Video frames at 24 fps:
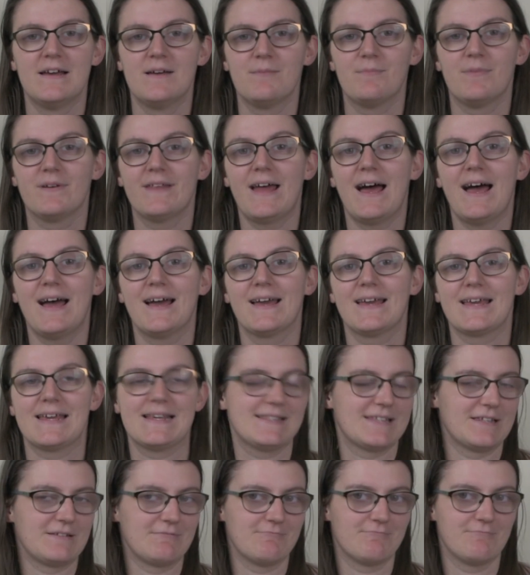But that
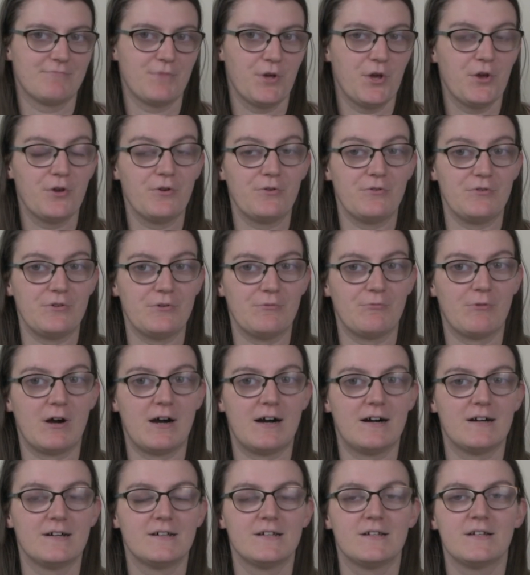isn't who you
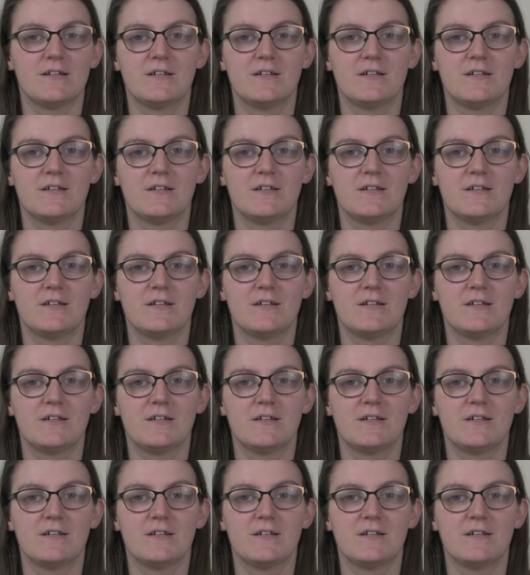are.